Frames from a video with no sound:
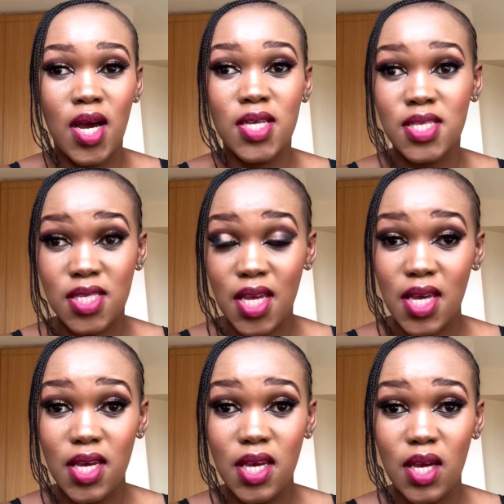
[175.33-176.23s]

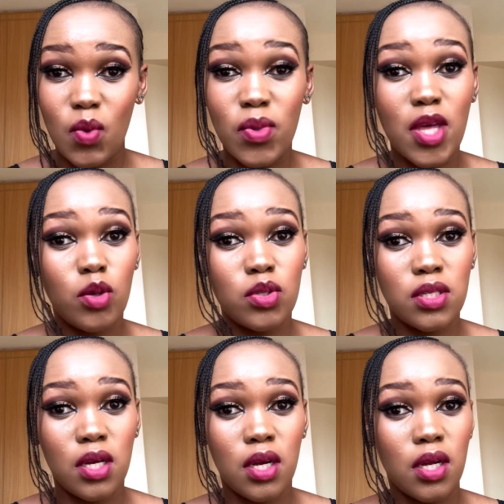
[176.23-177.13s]
stay without
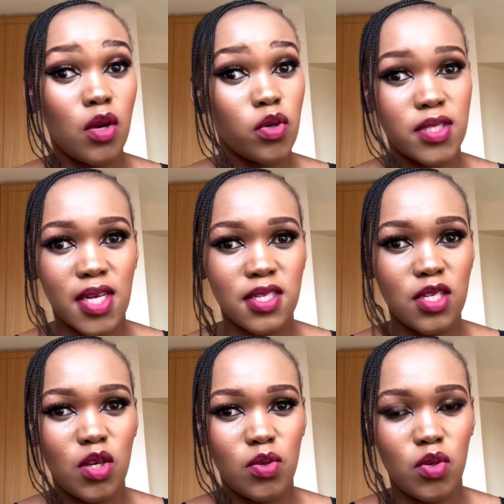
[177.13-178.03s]
contacting
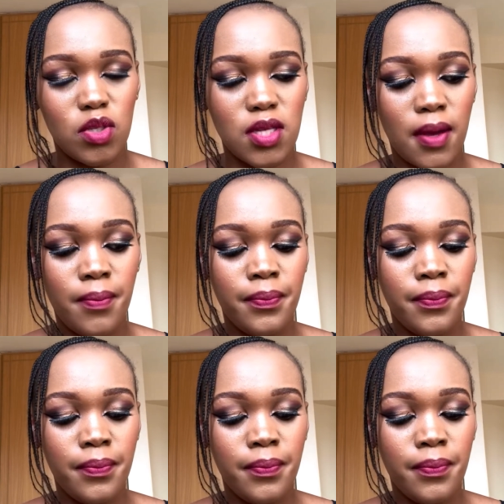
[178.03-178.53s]
your doctor.